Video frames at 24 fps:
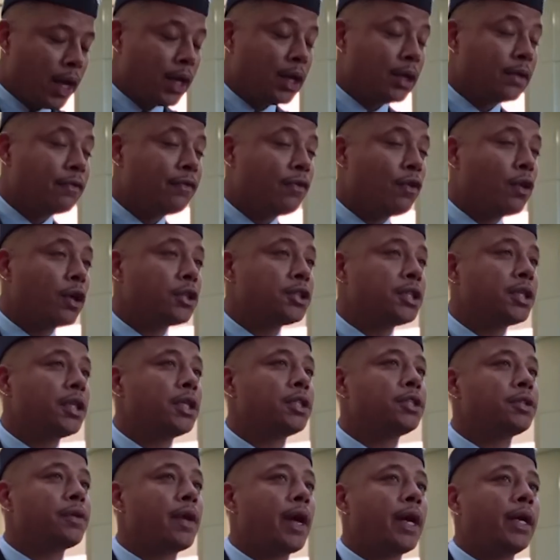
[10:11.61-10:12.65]
An
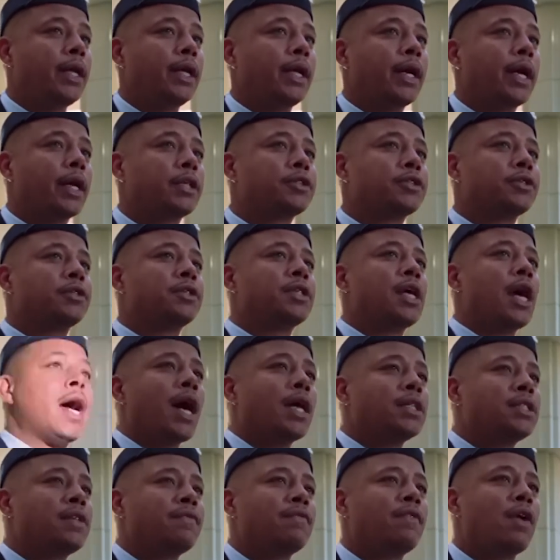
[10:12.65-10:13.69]
unfortunate training
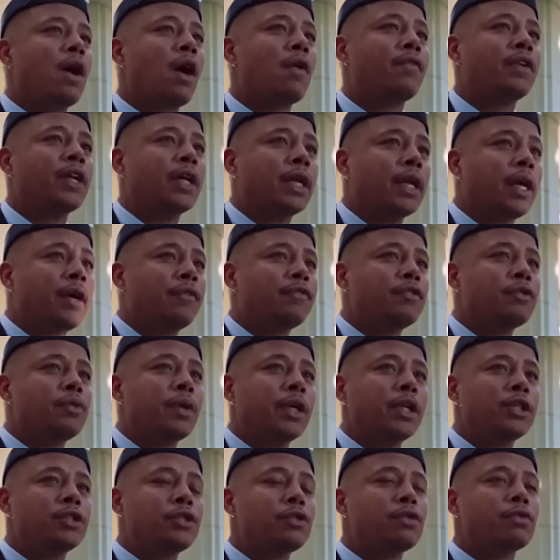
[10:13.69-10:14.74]
exercise involving an
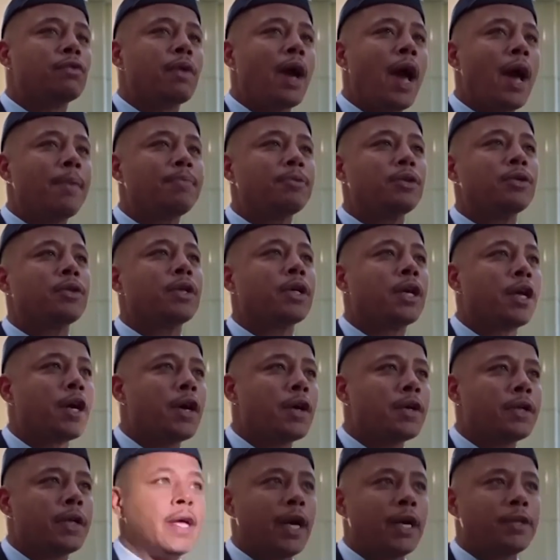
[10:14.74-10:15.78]
F-22 Raptor
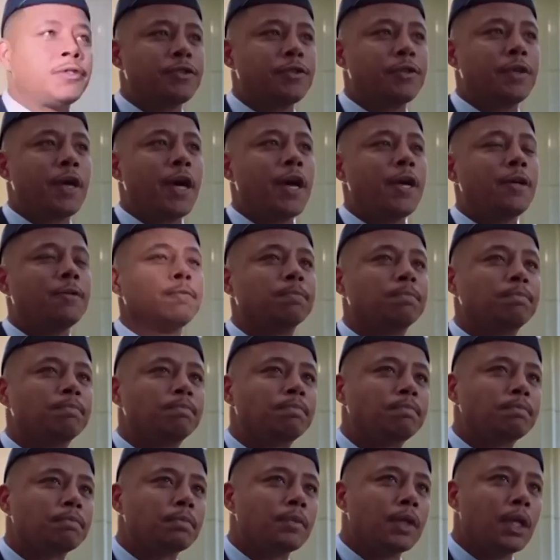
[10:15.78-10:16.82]
occurred yesterday.
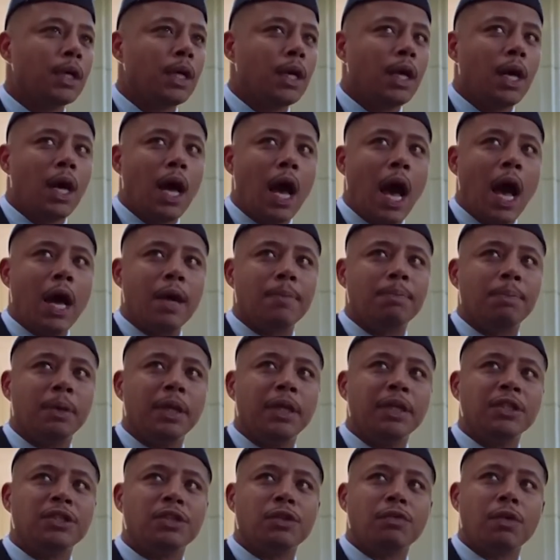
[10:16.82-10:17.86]
I am
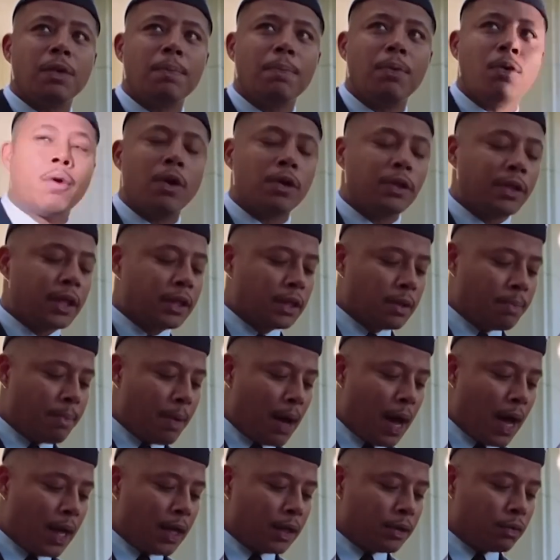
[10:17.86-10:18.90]
pleased to report that the
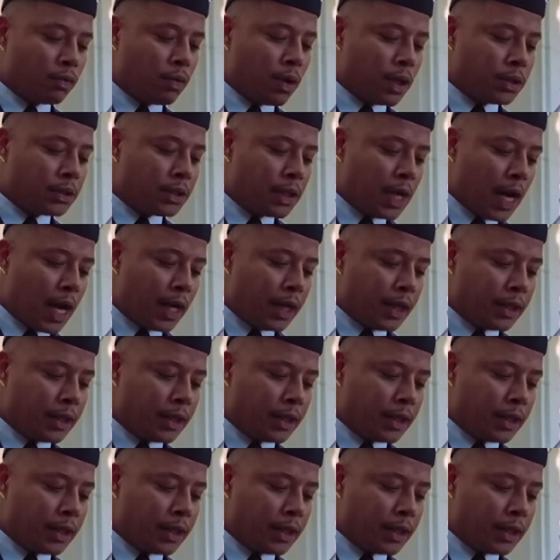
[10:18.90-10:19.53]
pilot was not